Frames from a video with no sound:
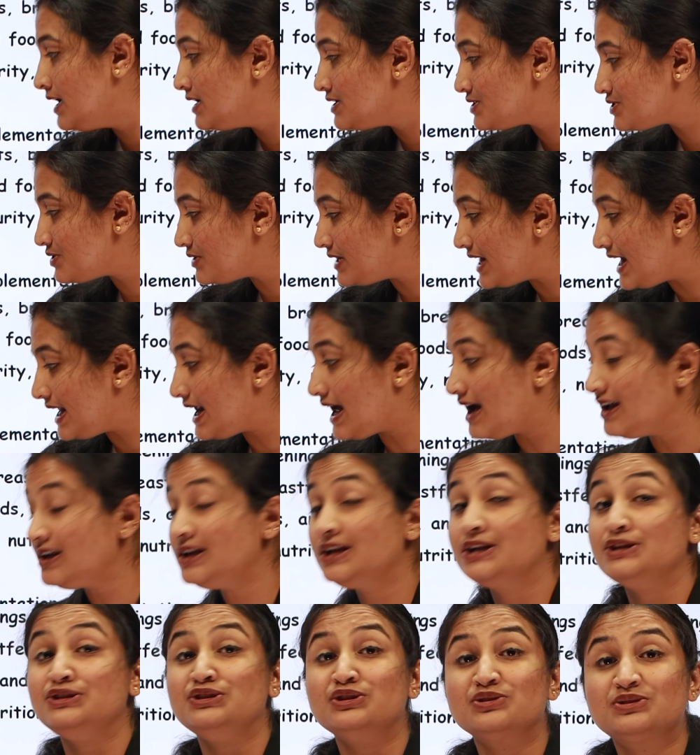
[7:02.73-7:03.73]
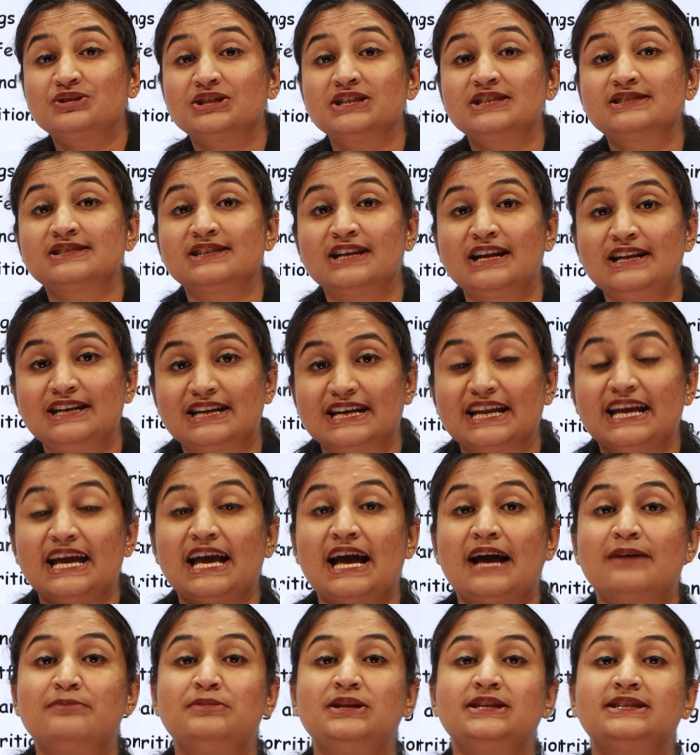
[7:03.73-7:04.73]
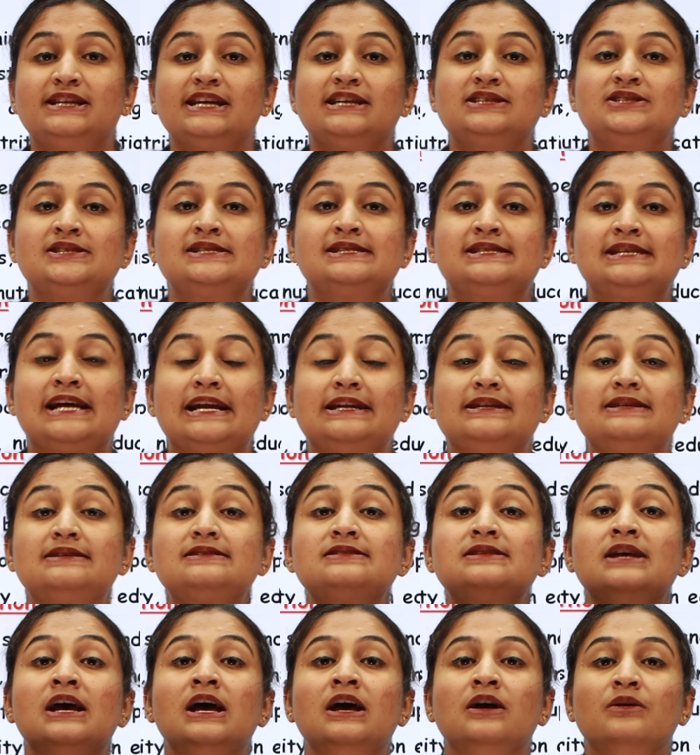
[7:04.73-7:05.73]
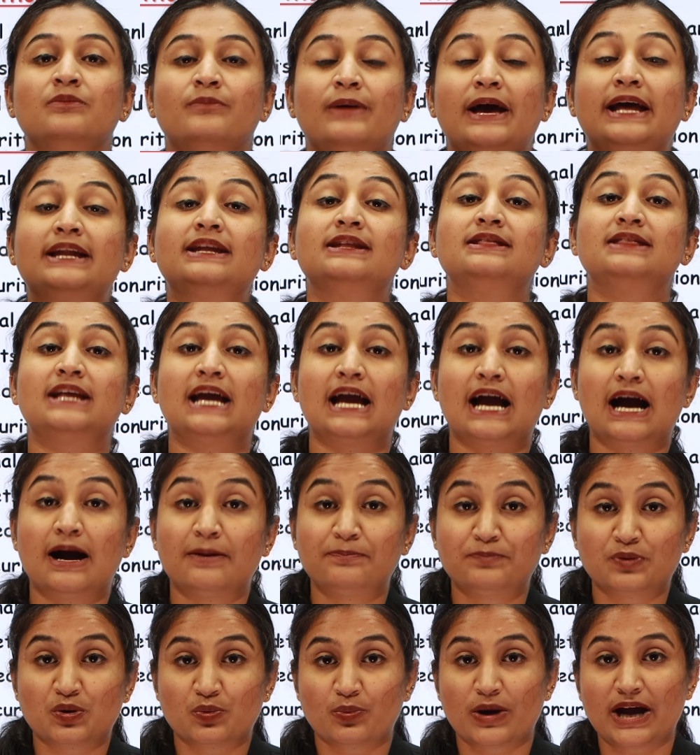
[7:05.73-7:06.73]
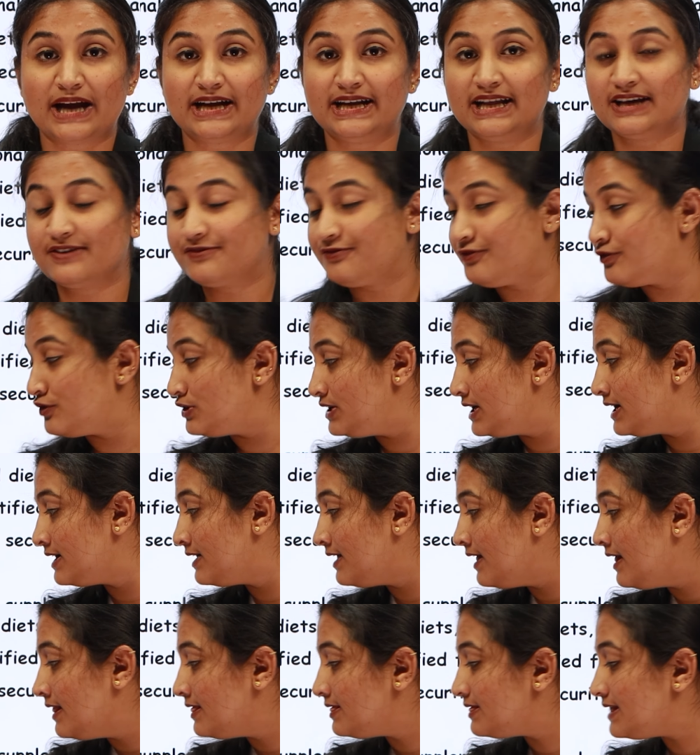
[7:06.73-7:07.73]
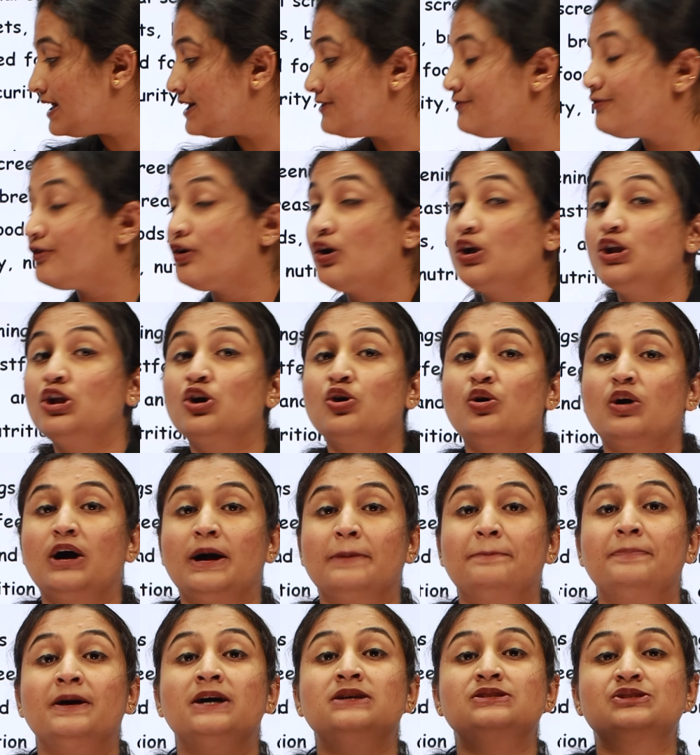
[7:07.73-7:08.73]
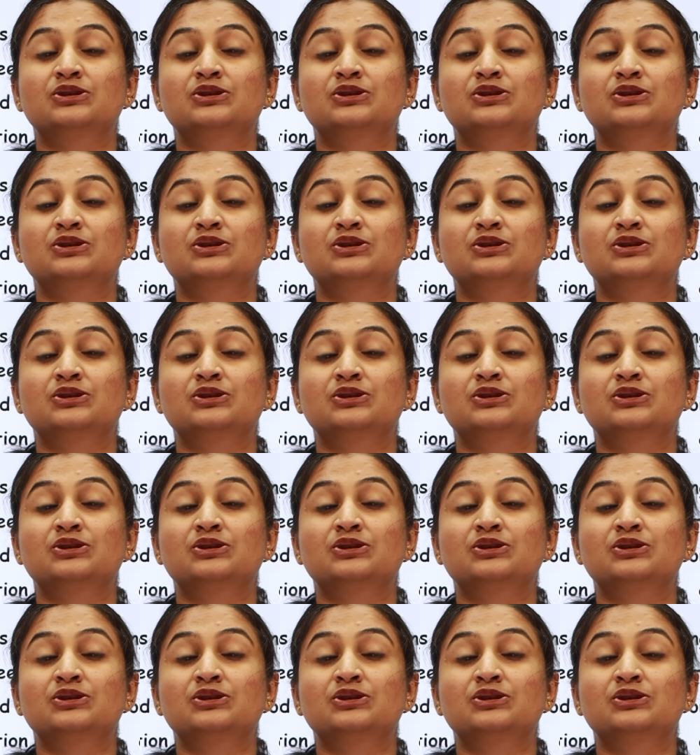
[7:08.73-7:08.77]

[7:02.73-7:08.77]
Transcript: So, there are nutritional rehabilitation centers wherein they are providing food, then follow up.